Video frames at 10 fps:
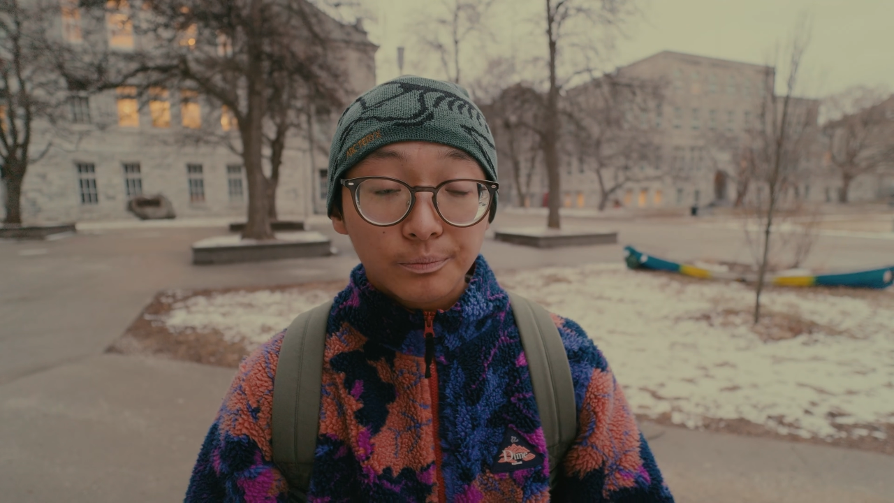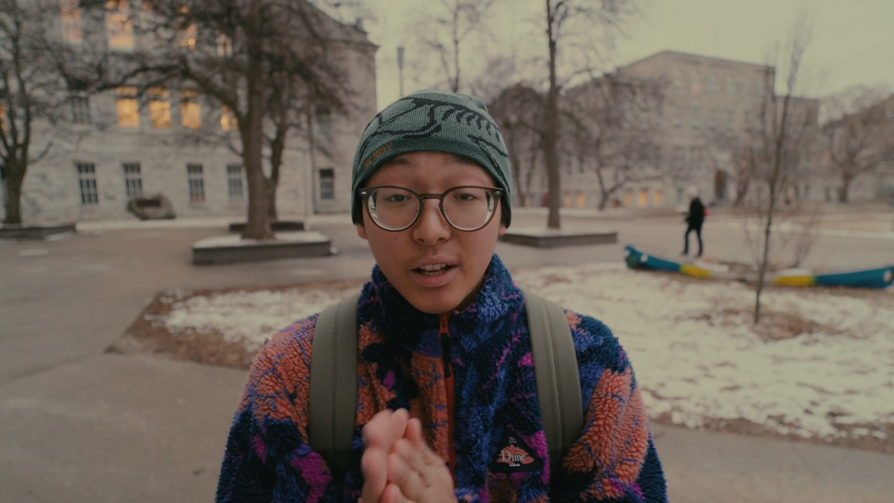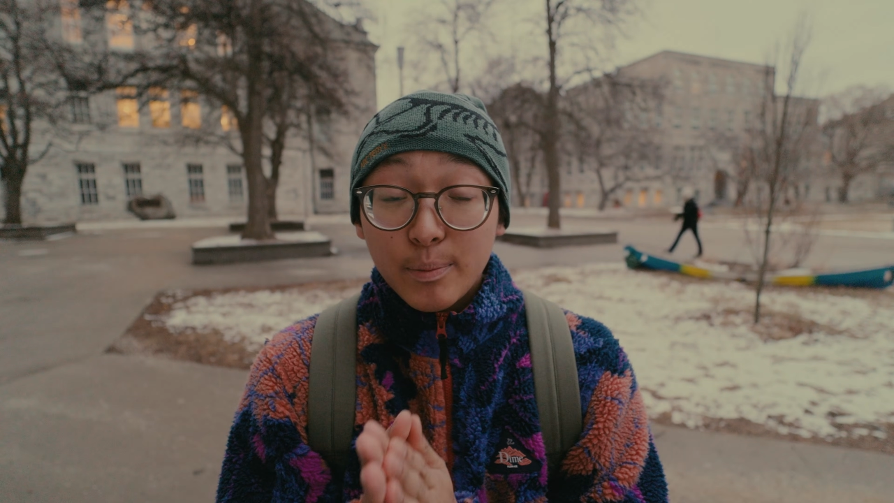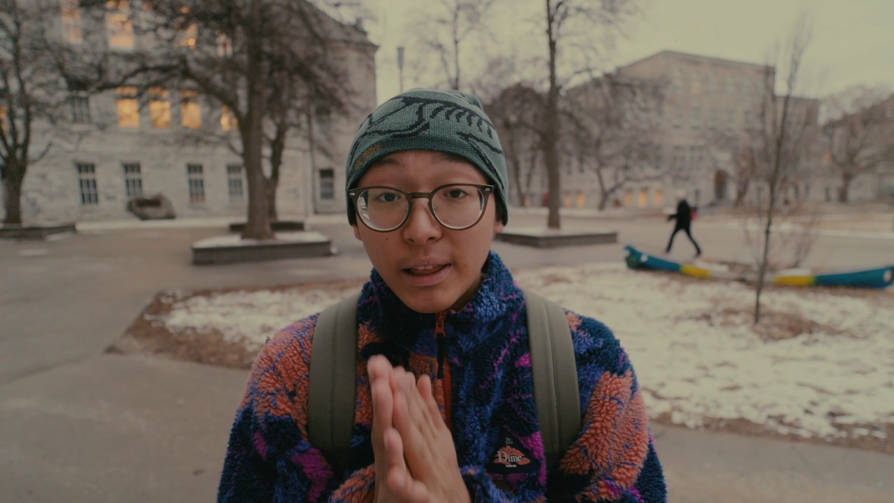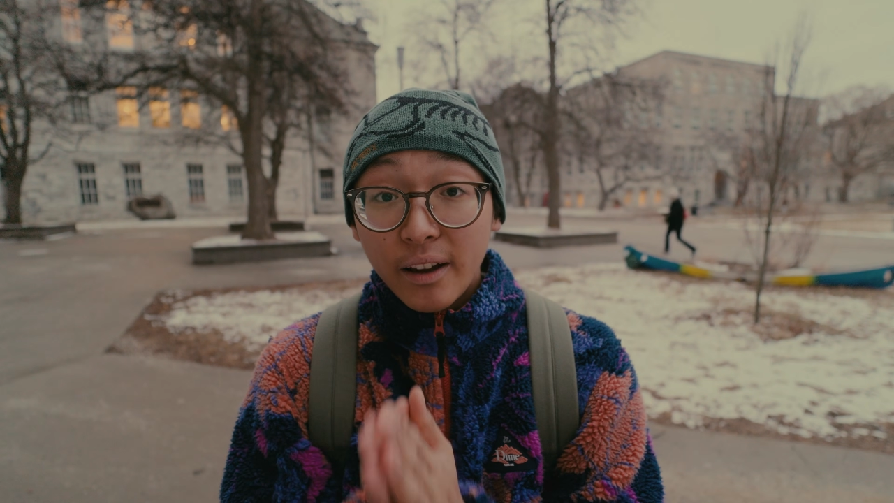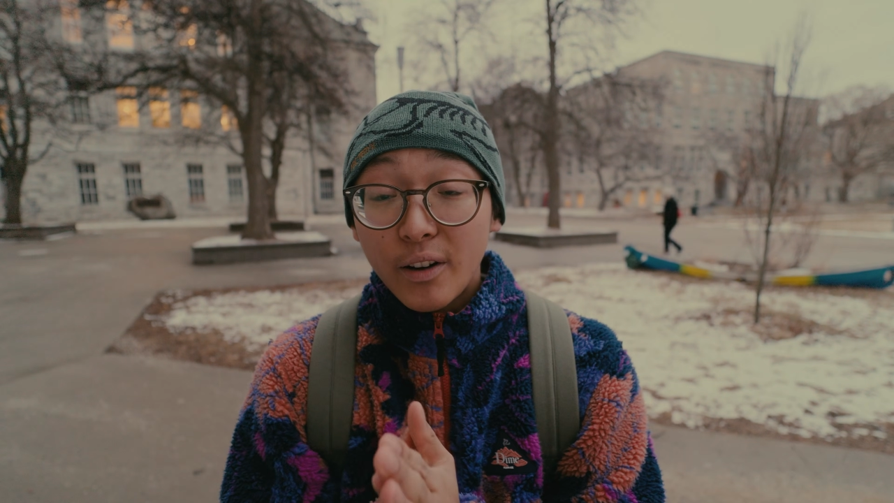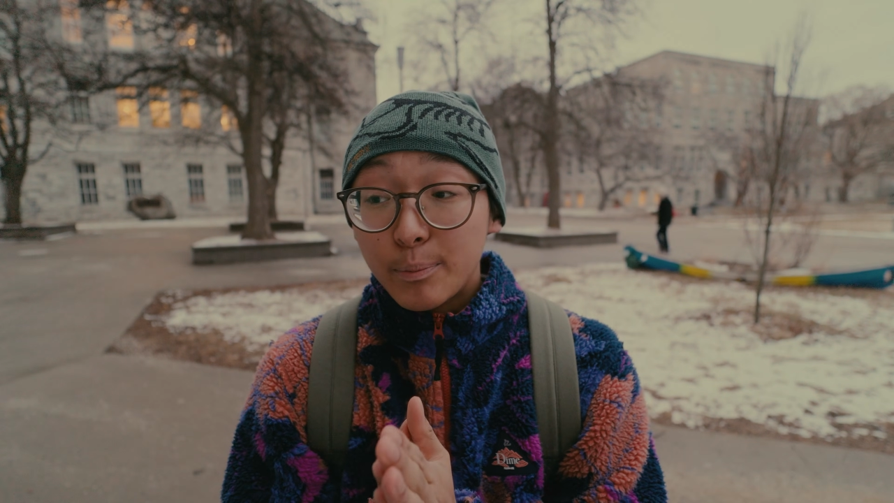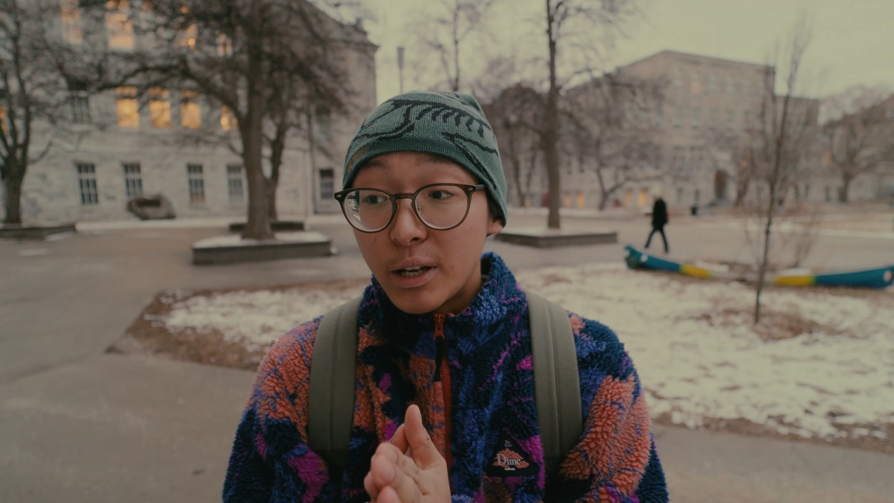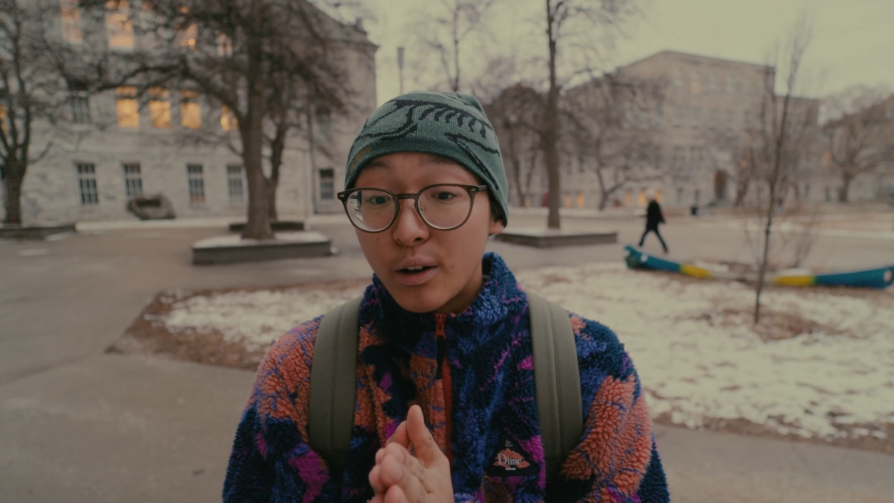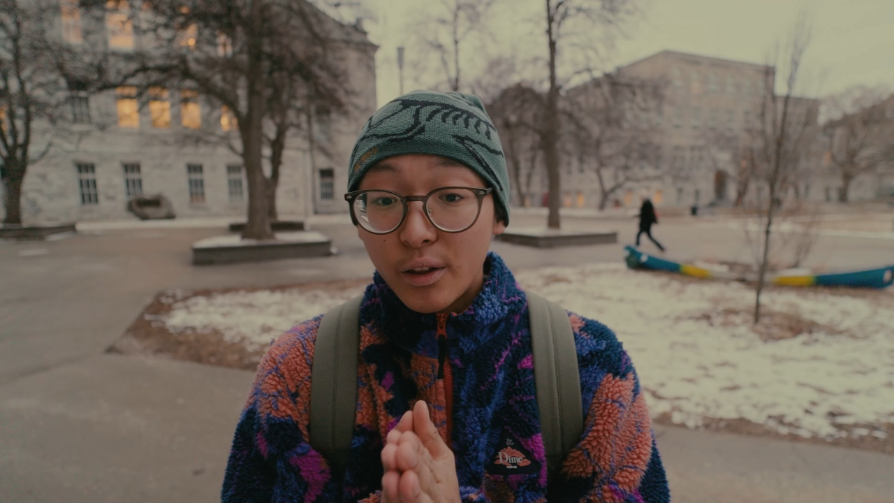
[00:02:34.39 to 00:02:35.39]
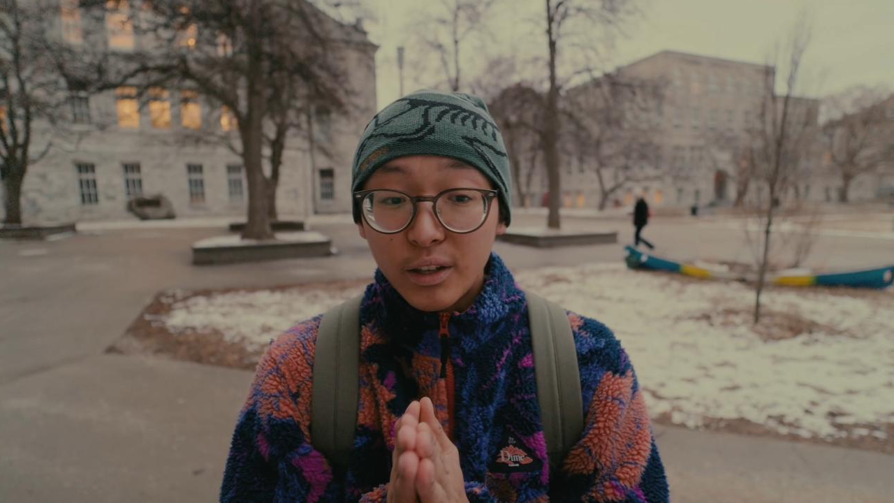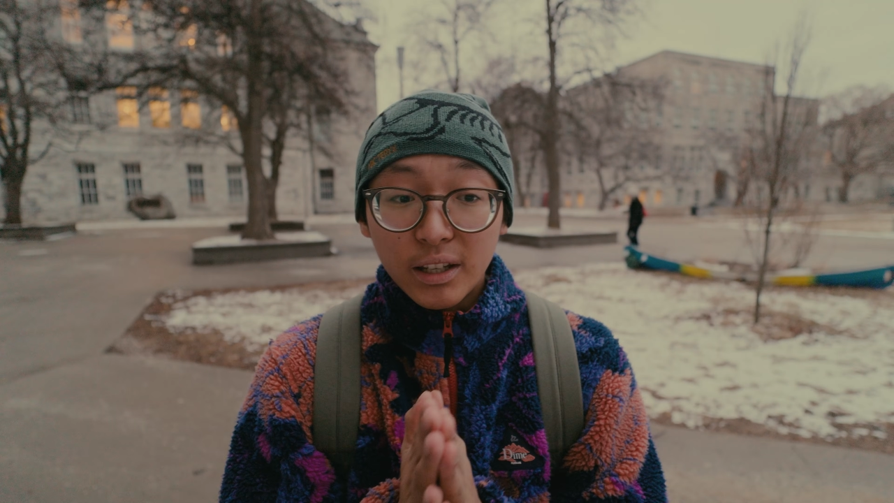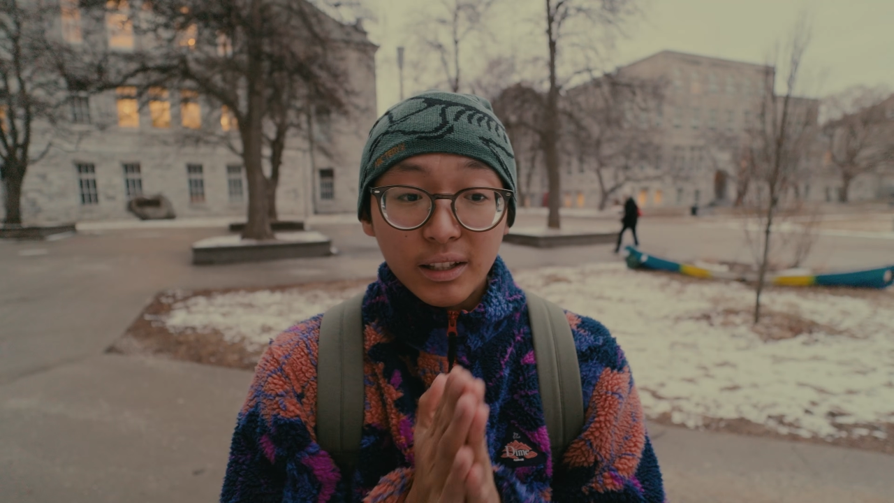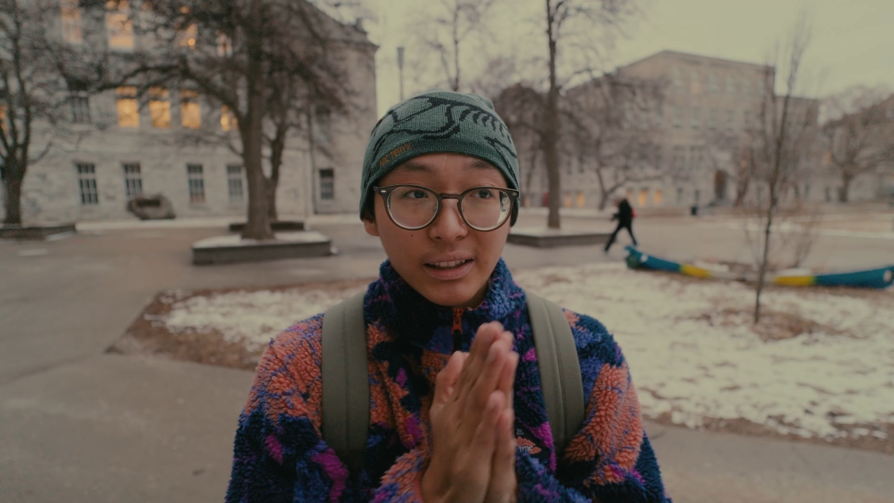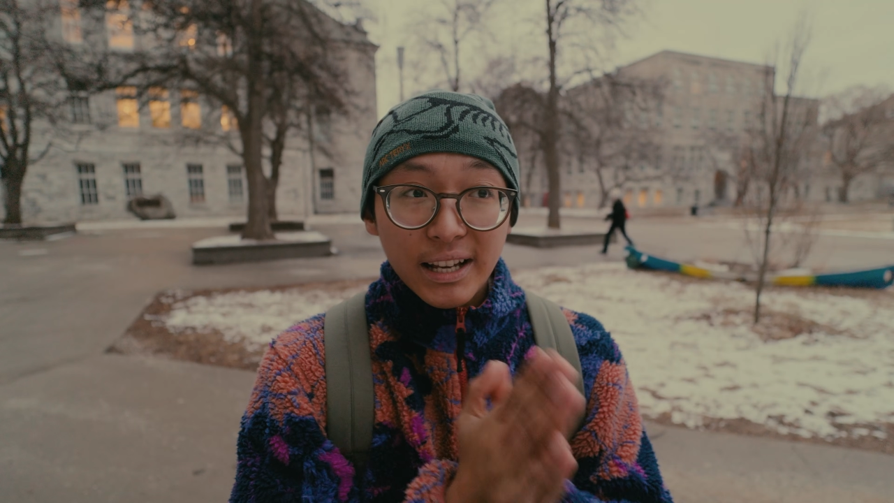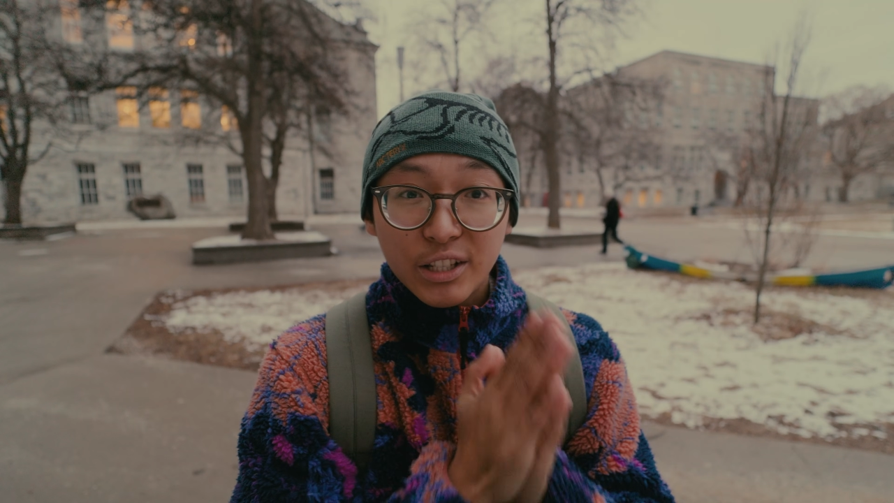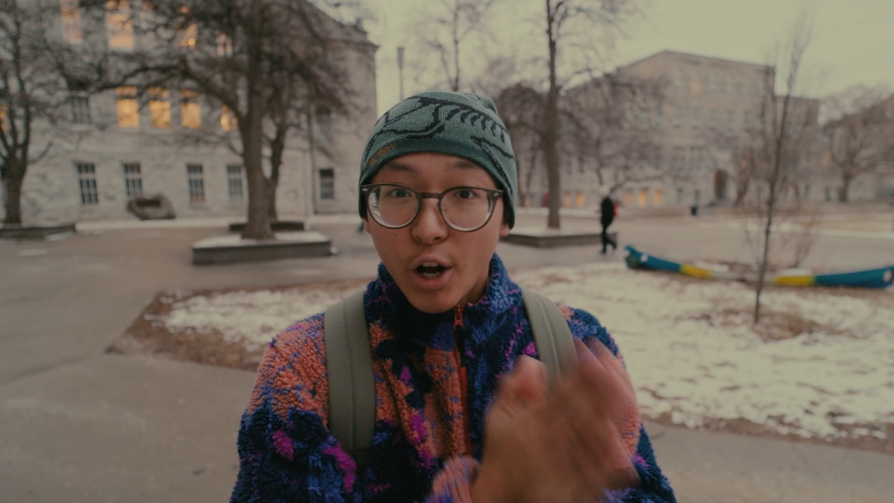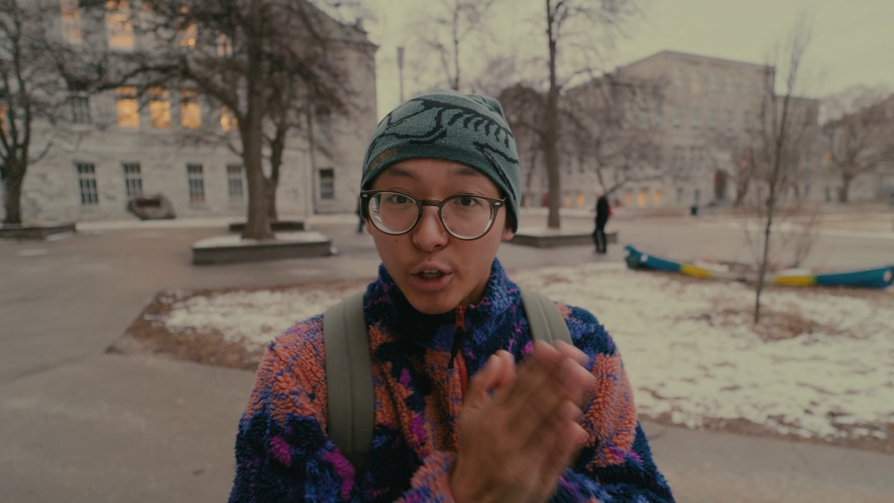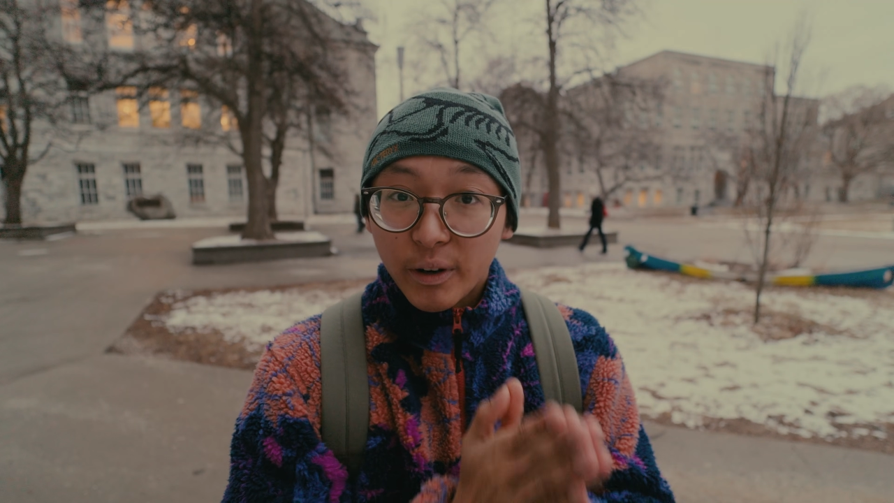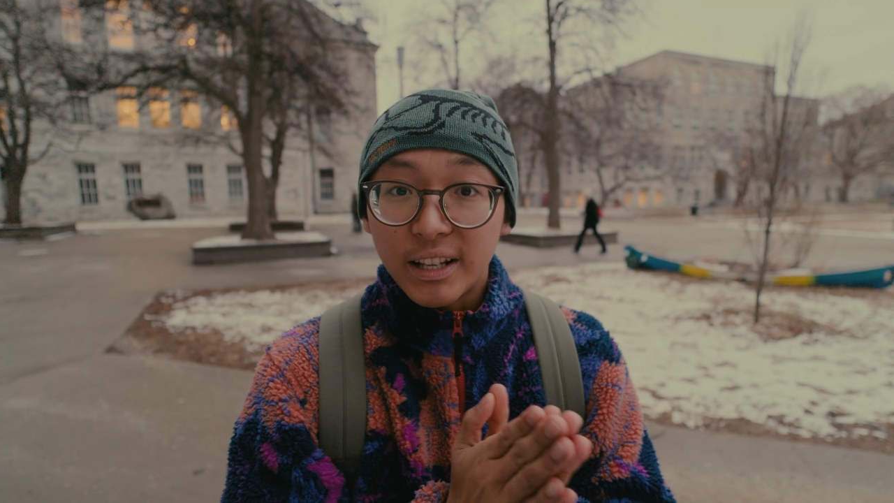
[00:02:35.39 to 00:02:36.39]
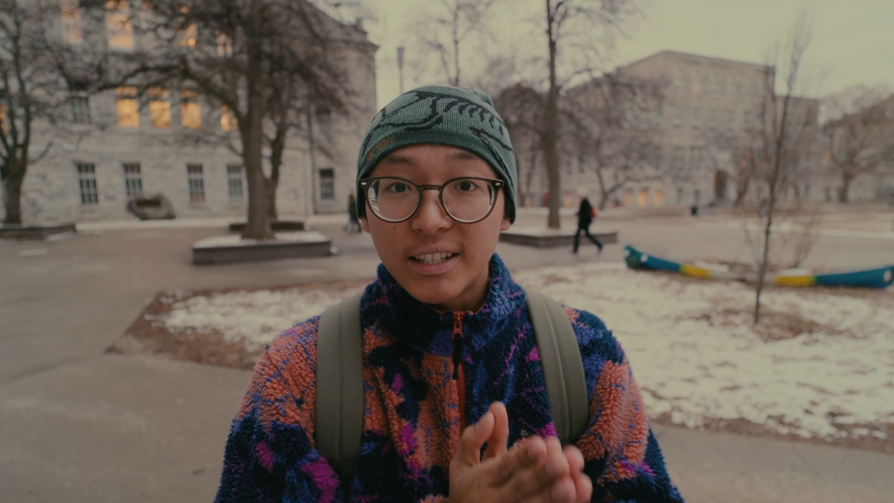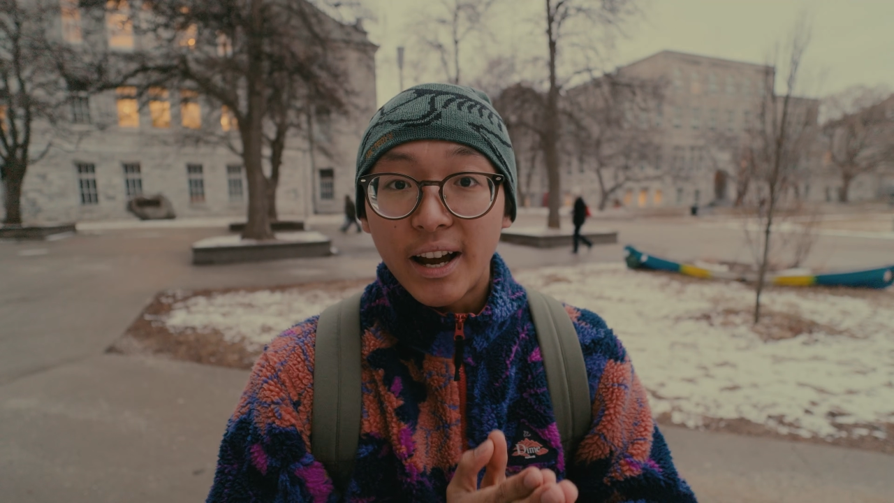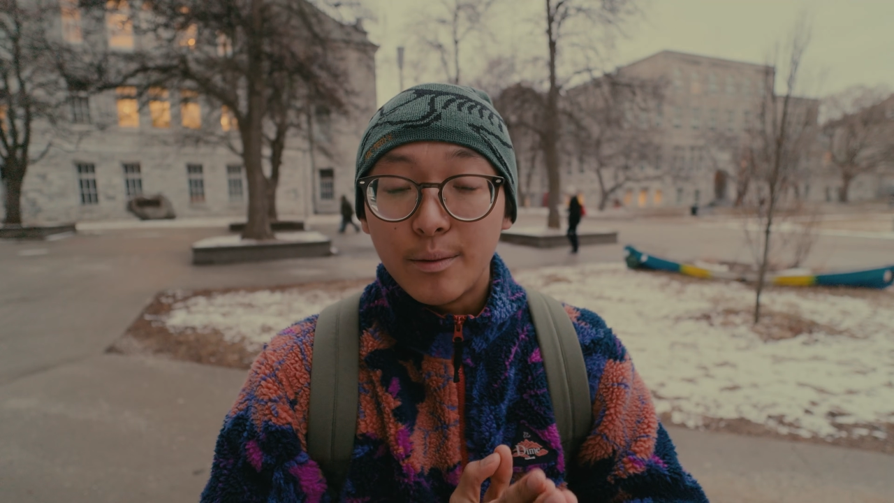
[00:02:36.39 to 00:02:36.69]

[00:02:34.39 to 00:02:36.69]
So that's my life update on the less color grading side,